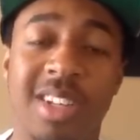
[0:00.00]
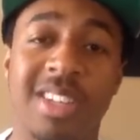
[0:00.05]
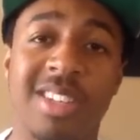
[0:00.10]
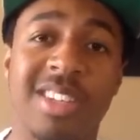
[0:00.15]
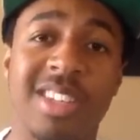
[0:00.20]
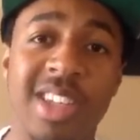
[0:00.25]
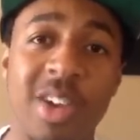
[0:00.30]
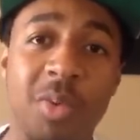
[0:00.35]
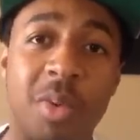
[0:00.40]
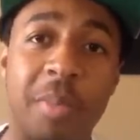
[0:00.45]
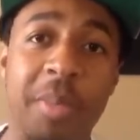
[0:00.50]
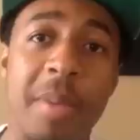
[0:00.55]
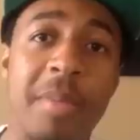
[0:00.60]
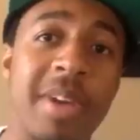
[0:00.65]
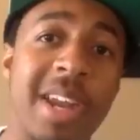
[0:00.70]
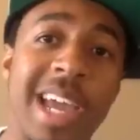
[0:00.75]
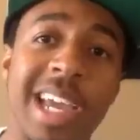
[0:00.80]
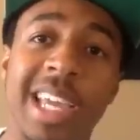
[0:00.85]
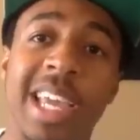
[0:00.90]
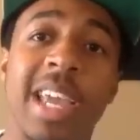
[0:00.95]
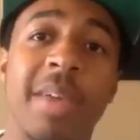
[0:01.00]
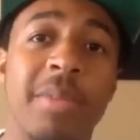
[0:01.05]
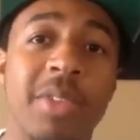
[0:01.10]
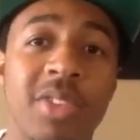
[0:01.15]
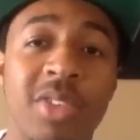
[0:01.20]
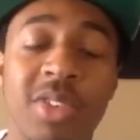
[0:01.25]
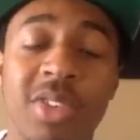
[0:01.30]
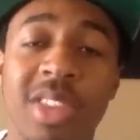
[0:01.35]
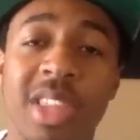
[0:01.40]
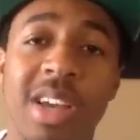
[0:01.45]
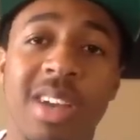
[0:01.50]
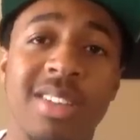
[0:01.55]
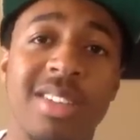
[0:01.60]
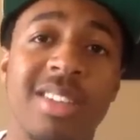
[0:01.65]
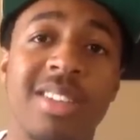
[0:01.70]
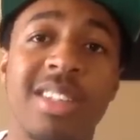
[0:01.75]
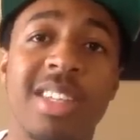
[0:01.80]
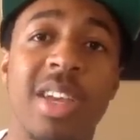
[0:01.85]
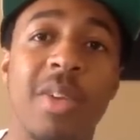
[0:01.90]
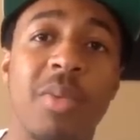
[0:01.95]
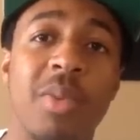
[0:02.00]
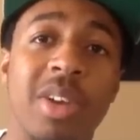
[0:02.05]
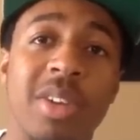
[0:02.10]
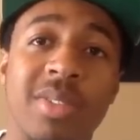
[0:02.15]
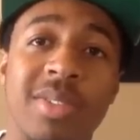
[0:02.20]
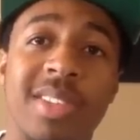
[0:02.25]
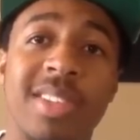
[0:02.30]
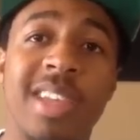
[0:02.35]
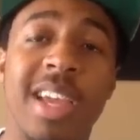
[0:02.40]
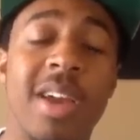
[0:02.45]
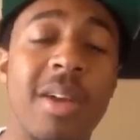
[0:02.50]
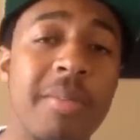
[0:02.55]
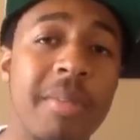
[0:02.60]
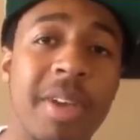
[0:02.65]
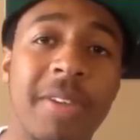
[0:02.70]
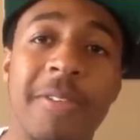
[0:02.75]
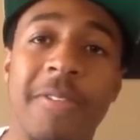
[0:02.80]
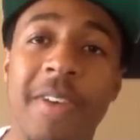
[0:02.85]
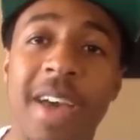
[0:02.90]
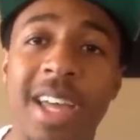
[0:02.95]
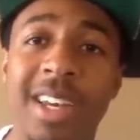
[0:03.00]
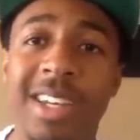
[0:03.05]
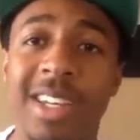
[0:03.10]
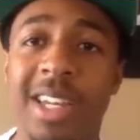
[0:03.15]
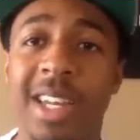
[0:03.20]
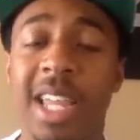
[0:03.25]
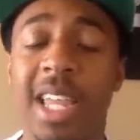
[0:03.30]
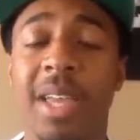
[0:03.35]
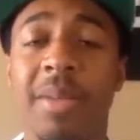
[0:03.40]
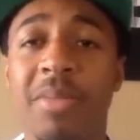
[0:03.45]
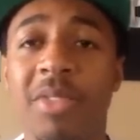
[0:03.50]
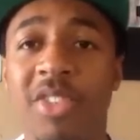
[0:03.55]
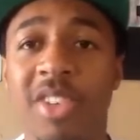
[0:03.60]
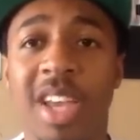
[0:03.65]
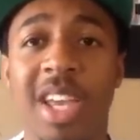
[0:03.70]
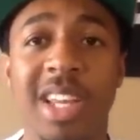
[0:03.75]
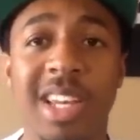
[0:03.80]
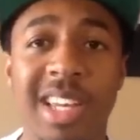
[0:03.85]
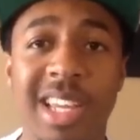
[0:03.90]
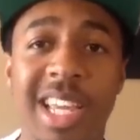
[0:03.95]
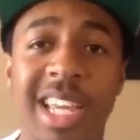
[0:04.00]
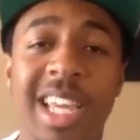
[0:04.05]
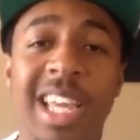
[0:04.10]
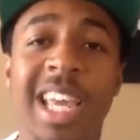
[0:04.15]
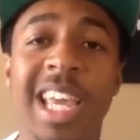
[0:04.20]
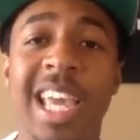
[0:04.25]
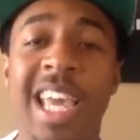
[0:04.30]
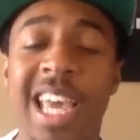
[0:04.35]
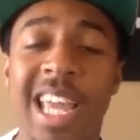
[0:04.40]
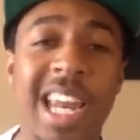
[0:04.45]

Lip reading: and I still remember that game in 2010 when it was Darren McFadden and MJD,